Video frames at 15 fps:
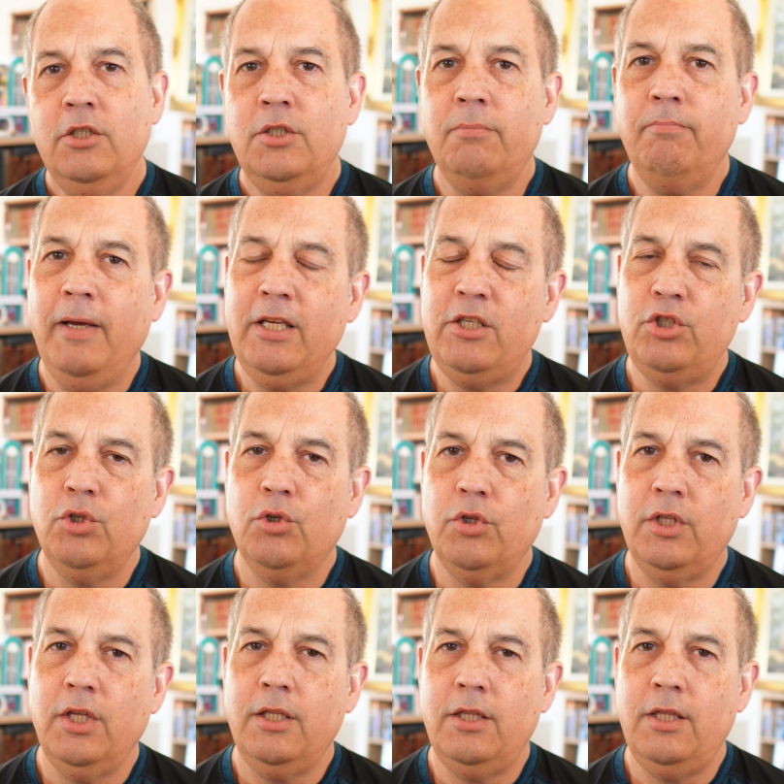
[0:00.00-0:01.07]
to make sure
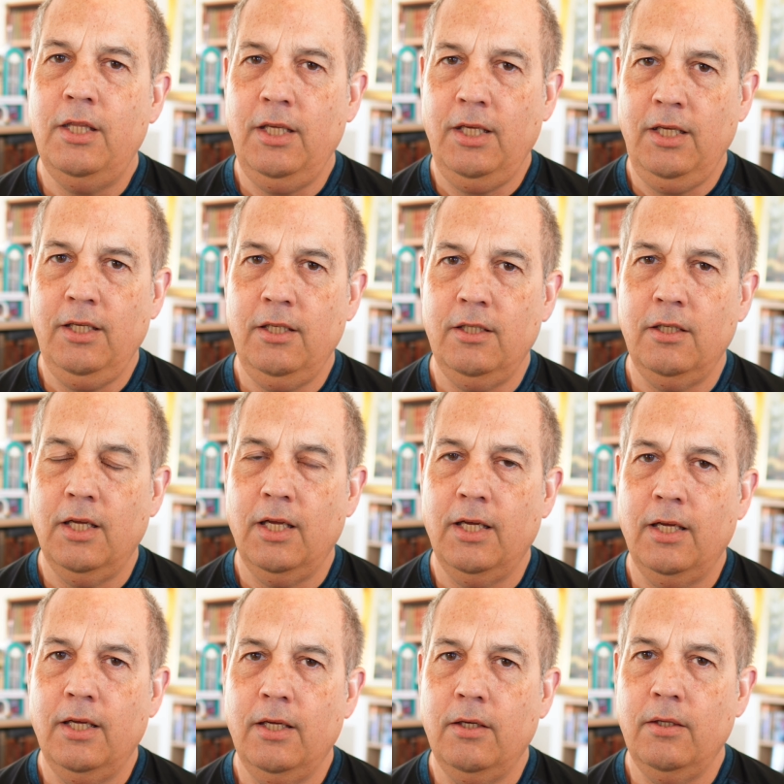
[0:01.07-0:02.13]
that the
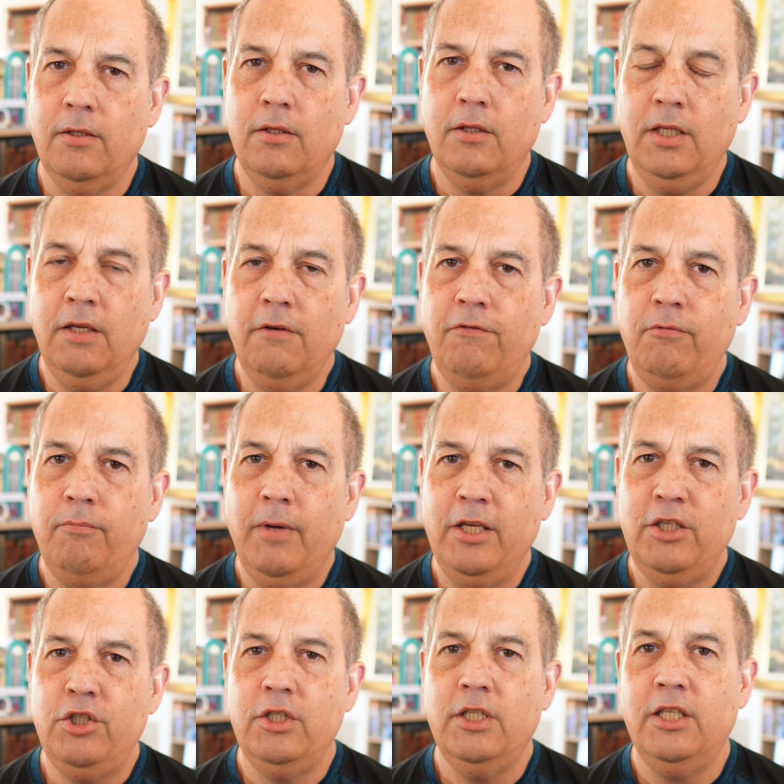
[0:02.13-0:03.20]
uh, the
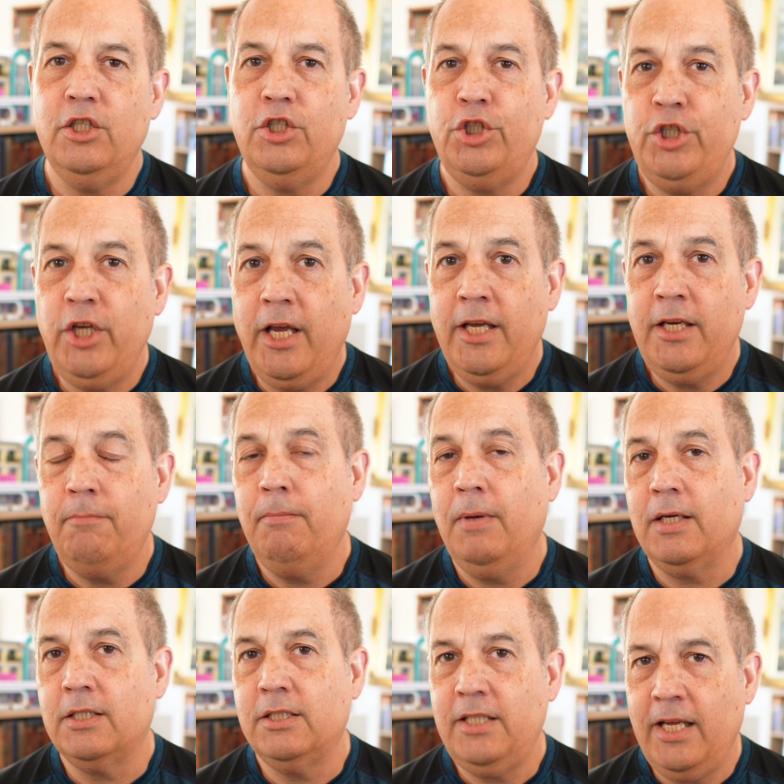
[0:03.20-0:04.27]
information that is shared
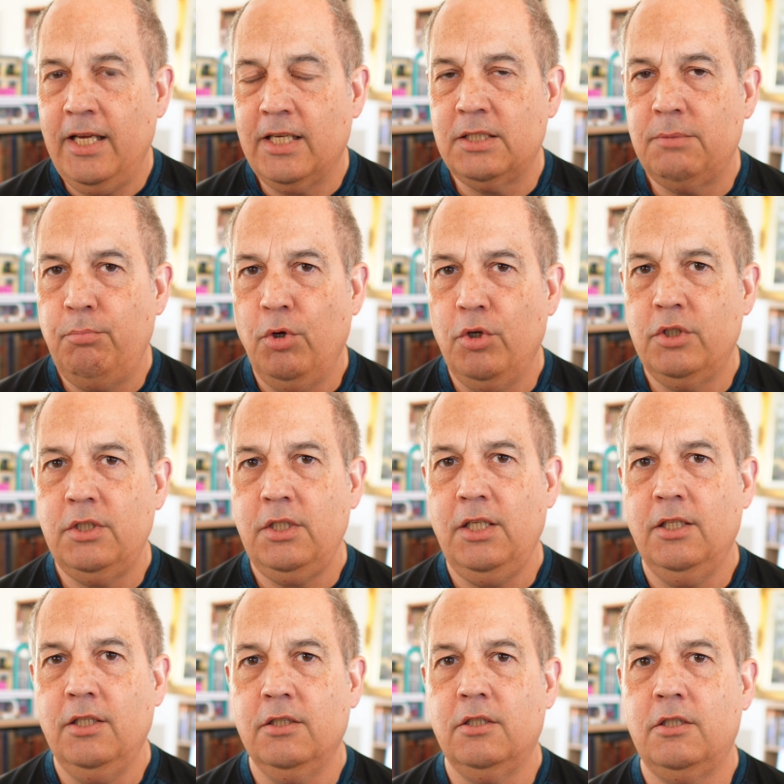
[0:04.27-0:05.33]
amongst experts
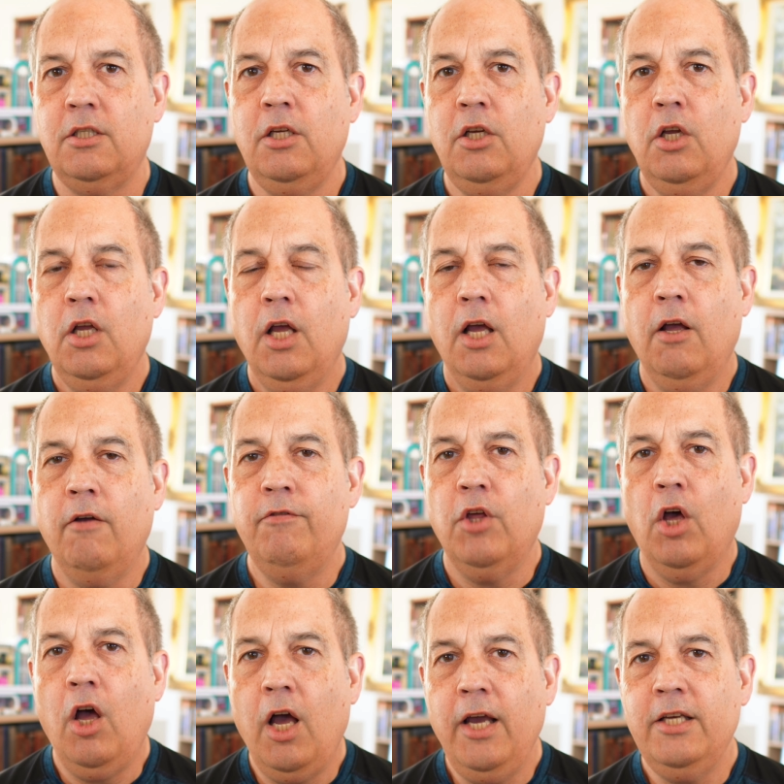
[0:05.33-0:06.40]
is of the
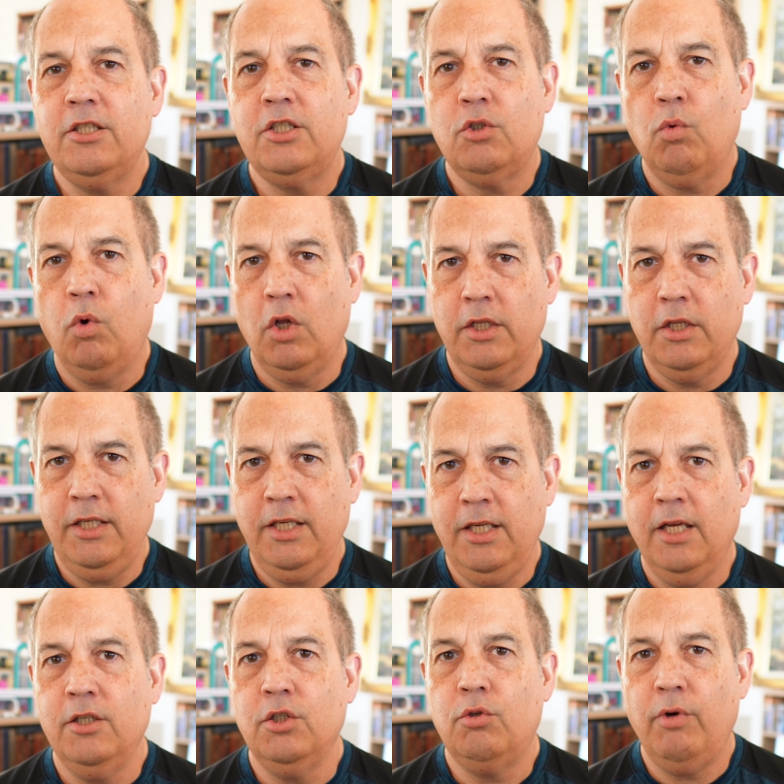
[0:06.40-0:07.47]
highest quality
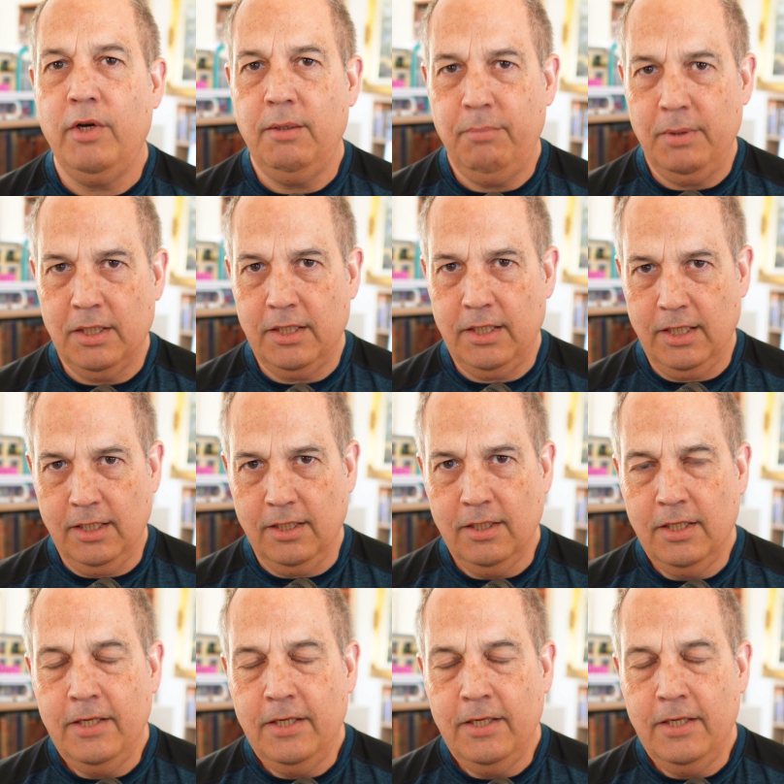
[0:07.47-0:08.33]
and credibility.